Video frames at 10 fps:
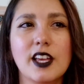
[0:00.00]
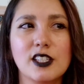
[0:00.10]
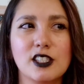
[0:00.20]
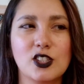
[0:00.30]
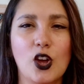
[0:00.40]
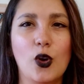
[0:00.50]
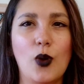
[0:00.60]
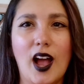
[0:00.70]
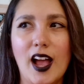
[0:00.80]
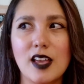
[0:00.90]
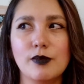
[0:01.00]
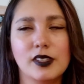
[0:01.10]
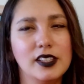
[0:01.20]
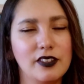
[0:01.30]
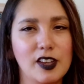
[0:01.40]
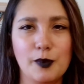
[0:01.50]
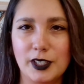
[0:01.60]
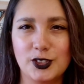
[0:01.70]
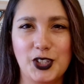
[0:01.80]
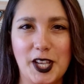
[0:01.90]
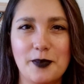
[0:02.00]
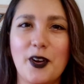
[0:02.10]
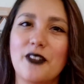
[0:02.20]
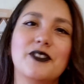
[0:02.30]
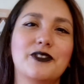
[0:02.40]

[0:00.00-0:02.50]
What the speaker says: So I'm living my dream of